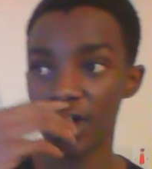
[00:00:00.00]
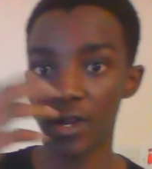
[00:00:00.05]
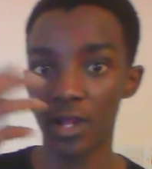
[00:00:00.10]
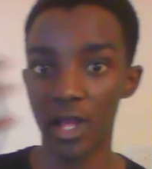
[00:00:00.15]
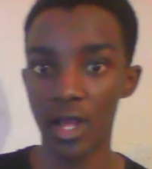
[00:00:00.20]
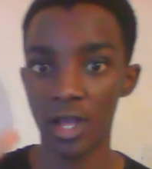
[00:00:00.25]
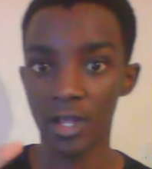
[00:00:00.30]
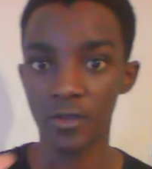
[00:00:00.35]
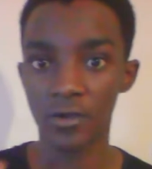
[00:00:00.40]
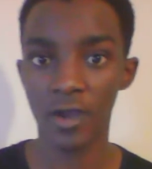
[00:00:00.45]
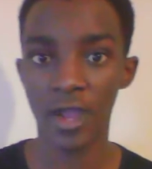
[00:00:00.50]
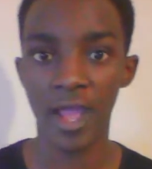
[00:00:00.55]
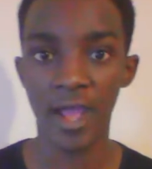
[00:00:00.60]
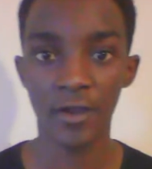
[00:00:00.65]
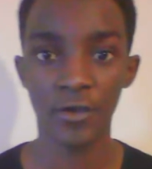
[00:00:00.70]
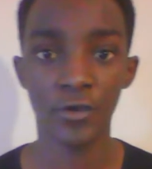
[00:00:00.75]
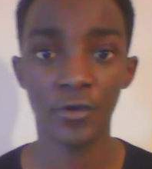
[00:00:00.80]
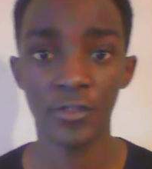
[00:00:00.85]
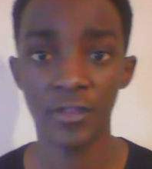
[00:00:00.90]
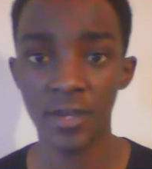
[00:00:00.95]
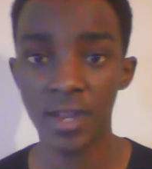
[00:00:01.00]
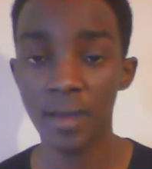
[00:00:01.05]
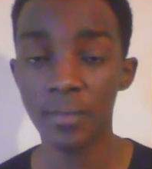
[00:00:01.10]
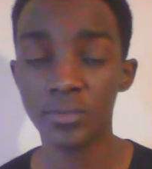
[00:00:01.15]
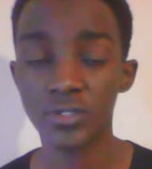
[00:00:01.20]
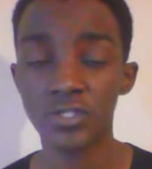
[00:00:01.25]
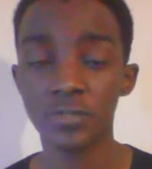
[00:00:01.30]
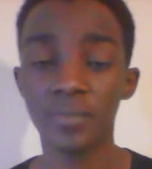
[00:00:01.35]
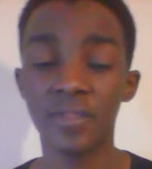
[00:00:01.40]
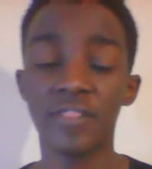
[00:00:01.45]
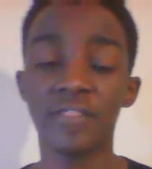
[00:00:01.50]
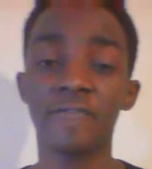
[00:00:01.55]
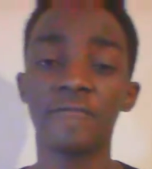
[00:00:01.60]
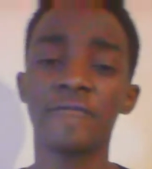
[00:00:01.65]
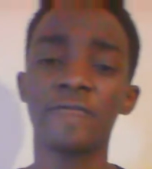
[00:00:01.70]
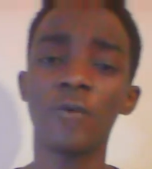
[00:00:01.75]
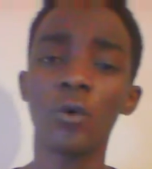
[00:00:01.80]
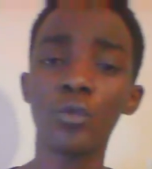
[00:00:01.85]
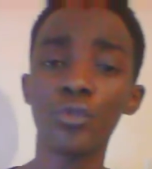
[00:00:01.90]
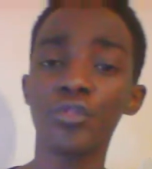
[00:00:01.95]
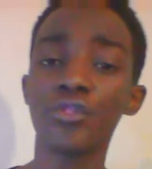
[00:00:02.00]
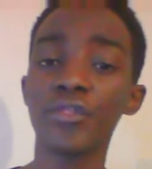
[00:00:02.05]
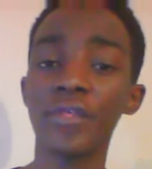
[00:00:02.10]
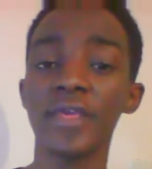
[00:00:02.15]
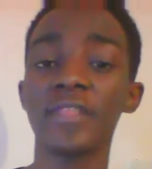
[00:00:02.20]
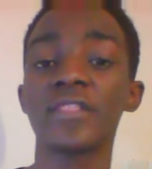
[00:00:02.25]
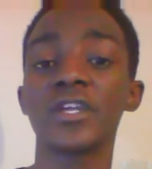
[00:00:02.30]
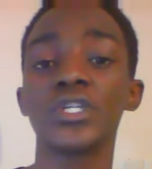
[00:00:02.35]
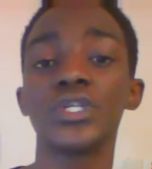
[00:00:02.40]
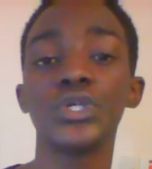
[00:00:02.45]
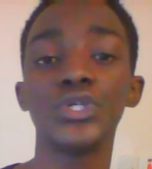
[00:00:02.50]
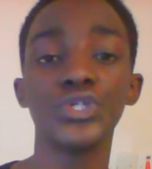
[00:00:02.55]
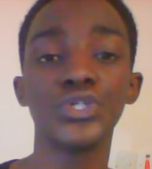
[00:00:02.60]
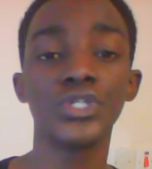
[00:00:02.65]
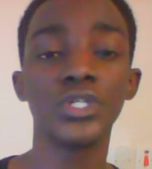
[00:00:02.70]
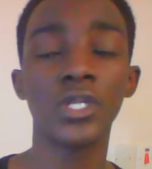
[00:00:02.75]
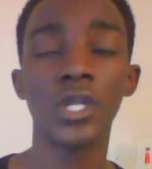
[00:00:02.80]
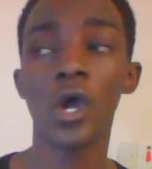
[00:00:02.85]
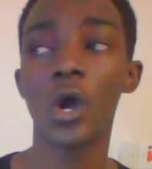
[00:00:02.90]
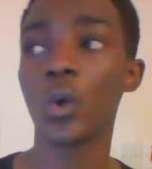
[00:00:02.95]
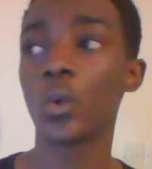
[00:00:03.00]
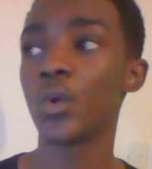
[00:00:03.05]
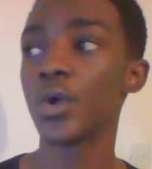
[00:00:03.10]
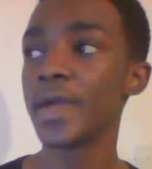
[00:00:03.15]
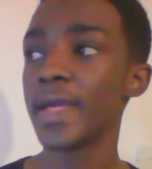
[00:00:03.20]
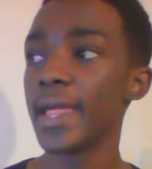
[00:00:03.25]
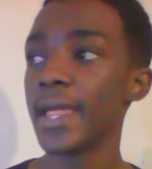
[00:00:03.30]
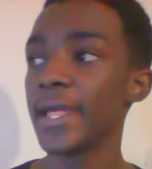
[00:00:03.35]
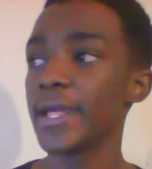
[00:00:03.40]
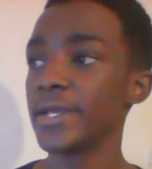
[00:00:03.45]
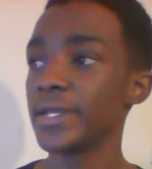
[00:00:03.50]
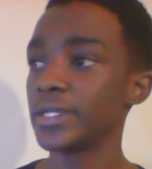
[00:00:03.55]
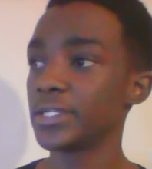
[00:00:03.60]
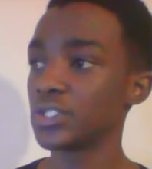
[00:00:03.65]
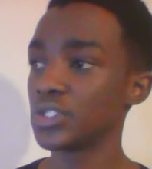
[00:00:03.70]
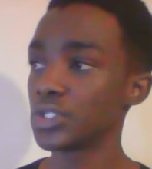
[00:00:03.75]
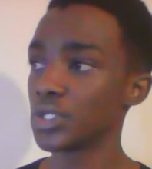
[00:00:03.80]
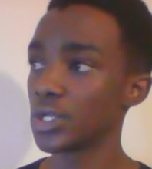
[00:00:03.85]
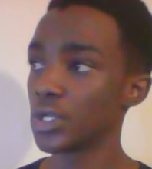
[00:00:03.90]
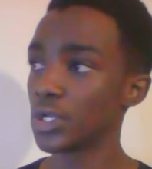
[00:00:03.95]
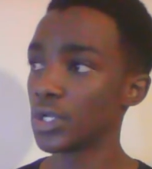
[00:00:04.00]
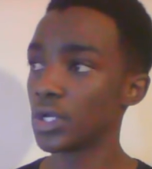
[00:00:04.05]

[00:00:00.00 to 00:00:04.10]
I don't know the numbers, but the fourth thing that you should know is,